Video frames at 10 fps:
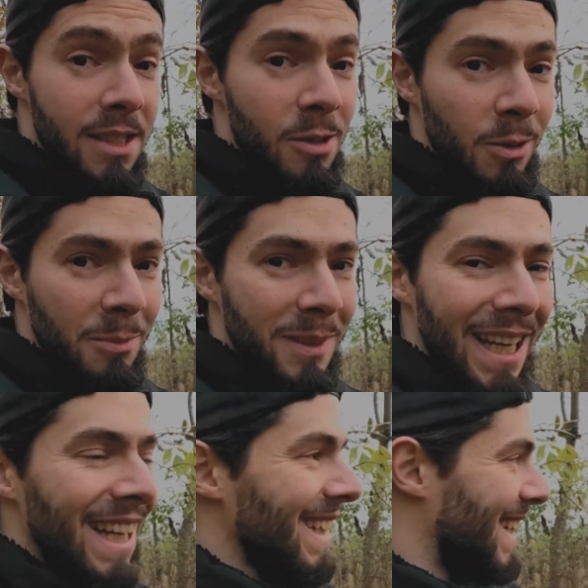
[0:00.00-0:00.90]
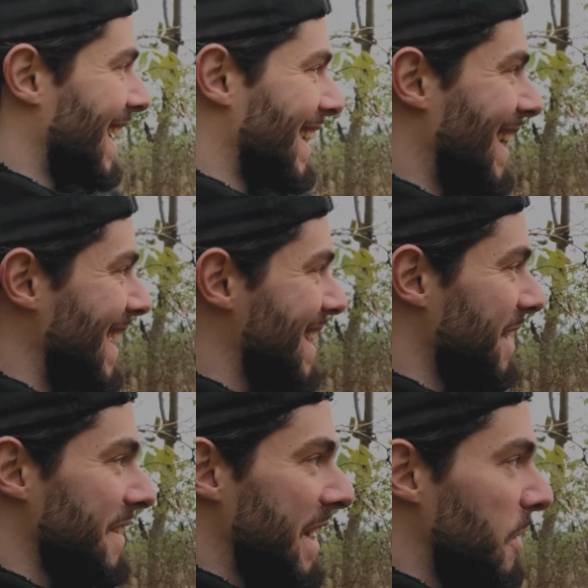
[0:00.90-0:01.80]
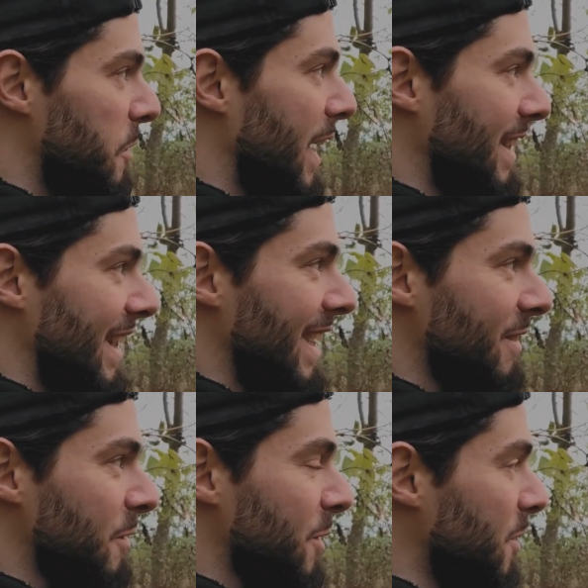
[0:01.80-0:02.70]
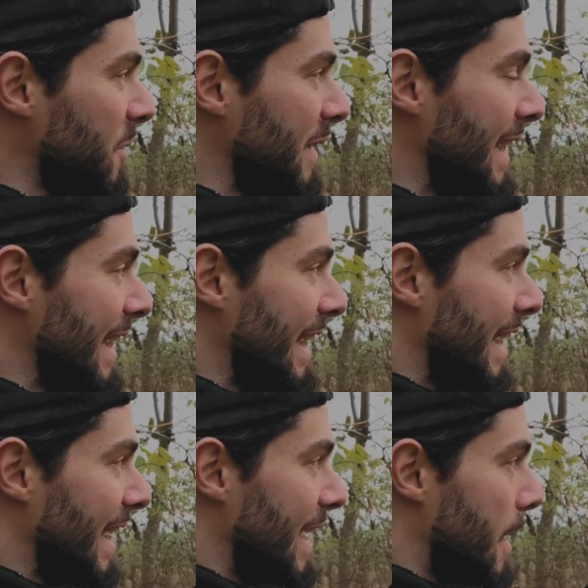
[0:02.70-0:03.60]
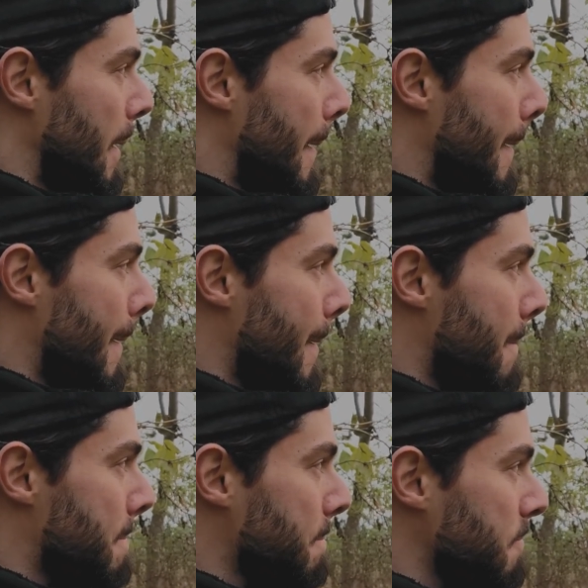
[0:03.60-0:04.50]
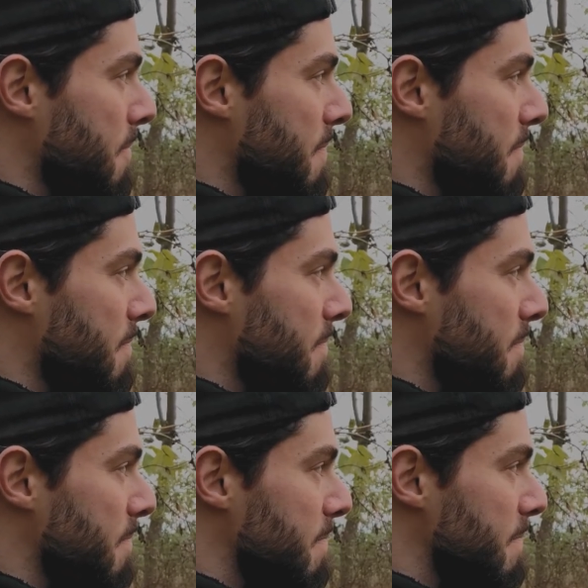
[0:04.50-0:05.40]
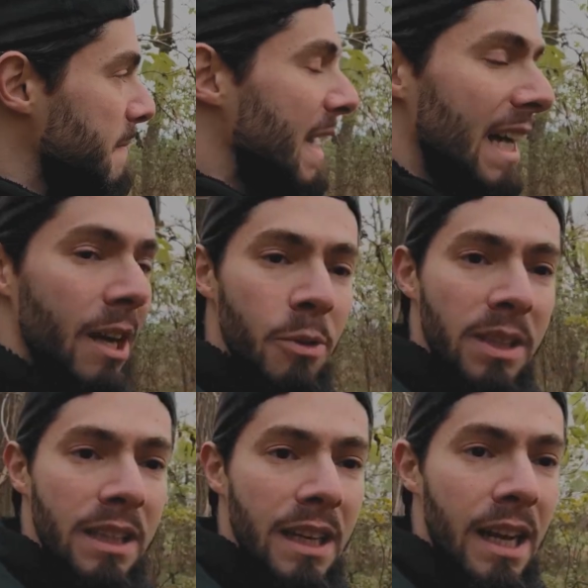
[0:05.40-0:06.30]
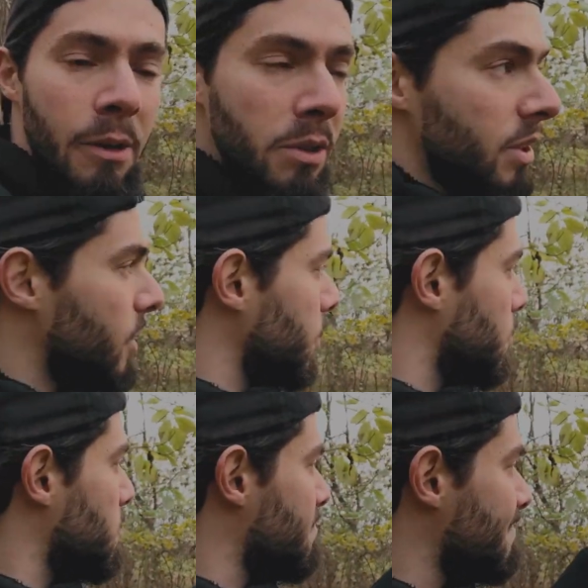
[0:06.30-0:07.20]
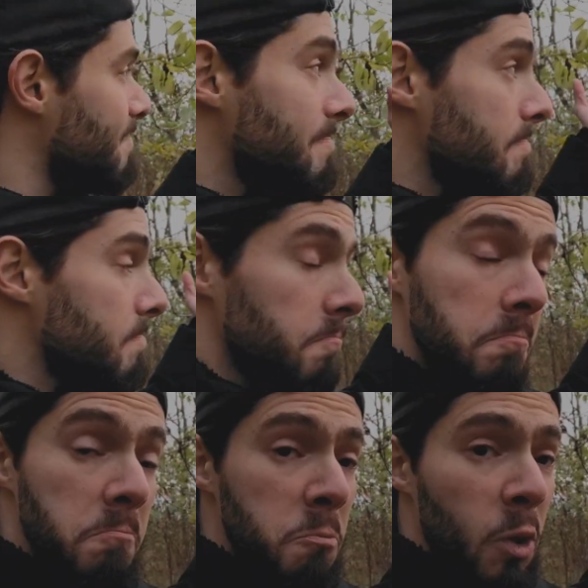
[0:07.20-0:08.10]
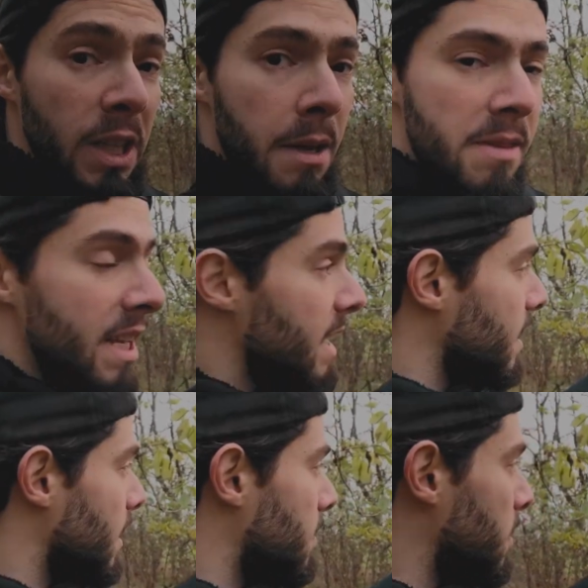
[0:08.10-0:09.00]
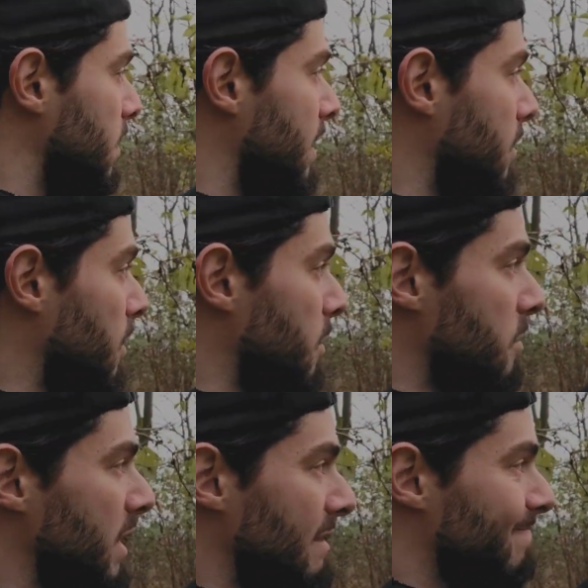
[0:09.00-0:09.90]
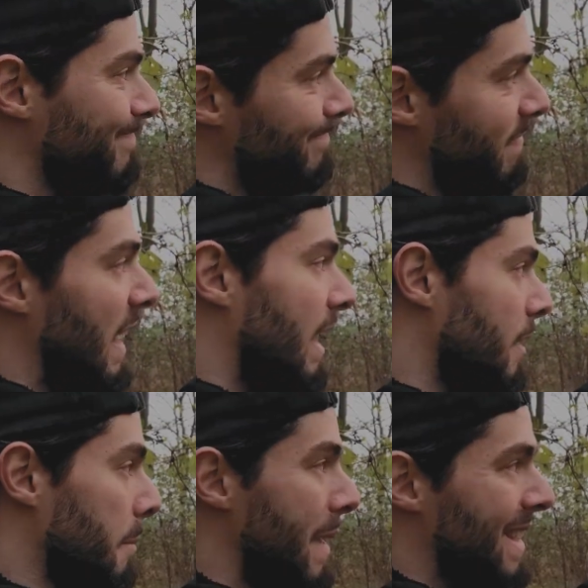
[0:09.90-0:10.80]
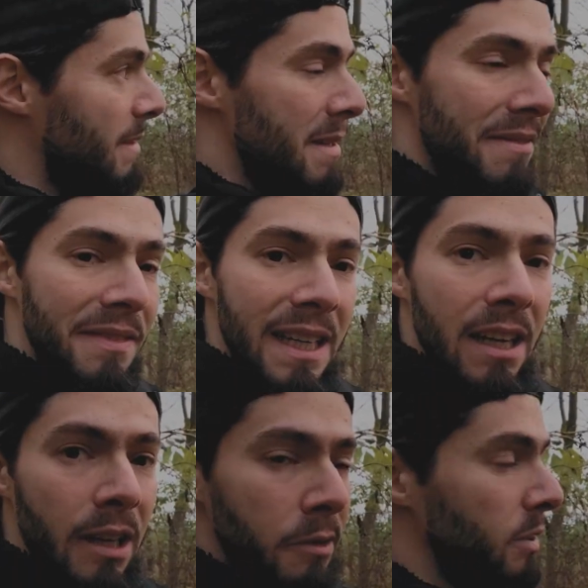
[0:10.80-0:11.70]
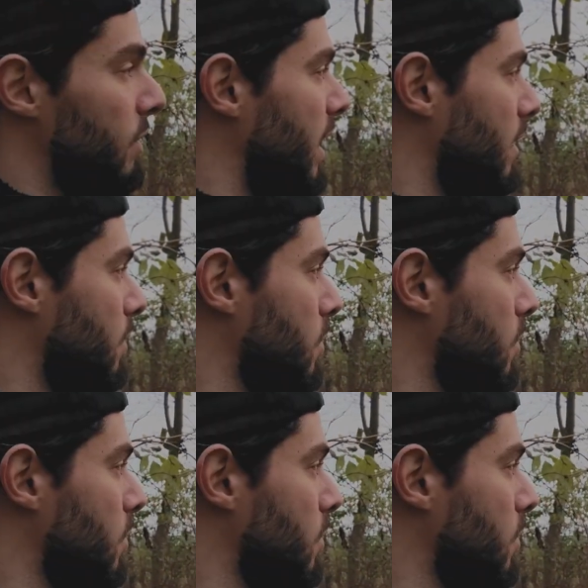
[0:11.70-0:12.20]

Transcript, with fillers: eyes told me that there's something you can take a photo of. Um, I will I will show you what I'm thinking about, or what yeah makes me feel I want to take a